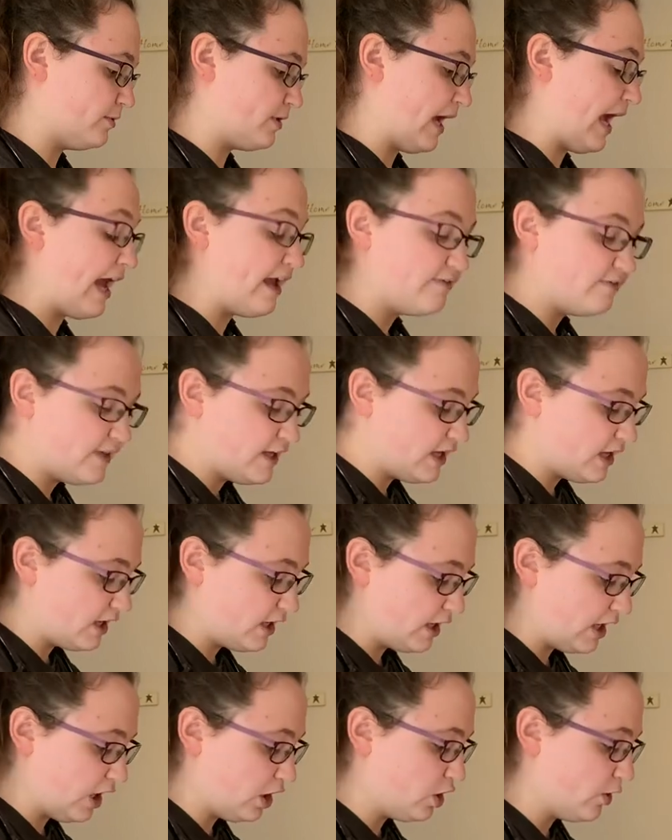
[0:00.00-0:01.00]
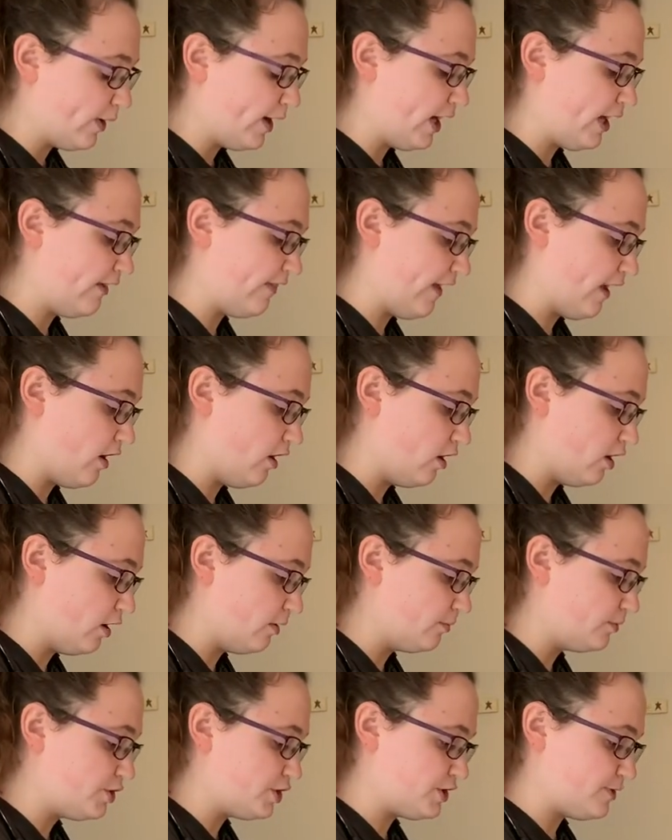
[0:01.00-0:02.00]
IV going on in that
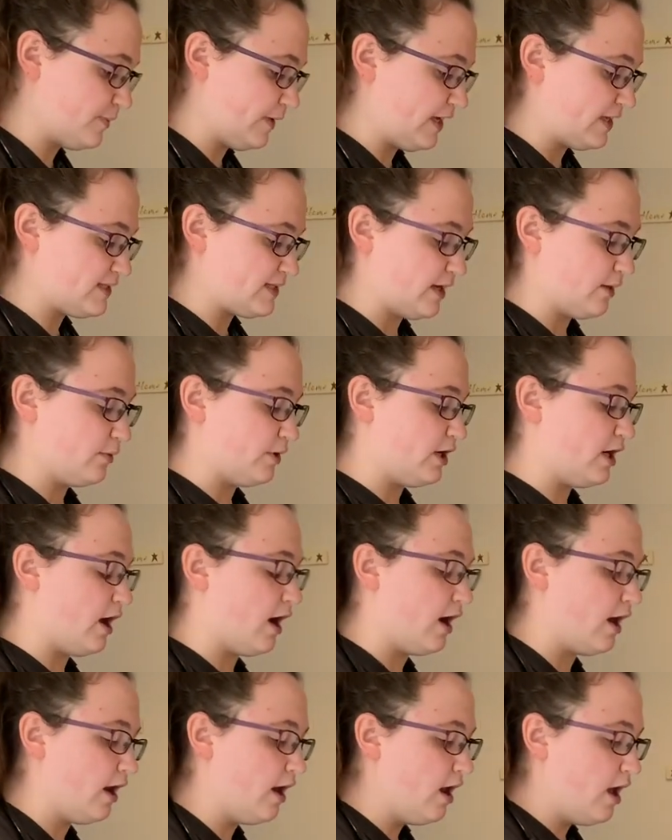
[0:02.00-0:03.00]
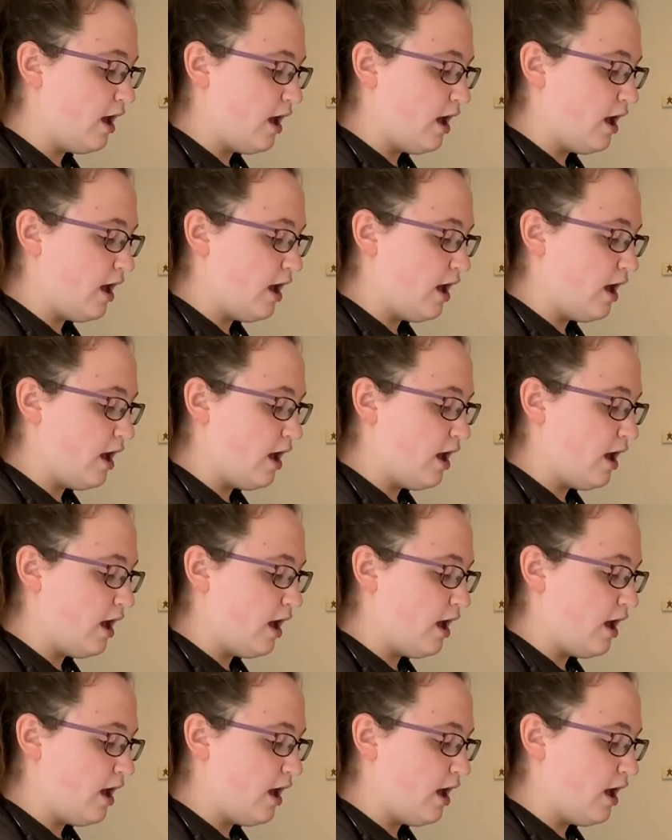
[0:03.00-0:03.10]
arm, just because that would not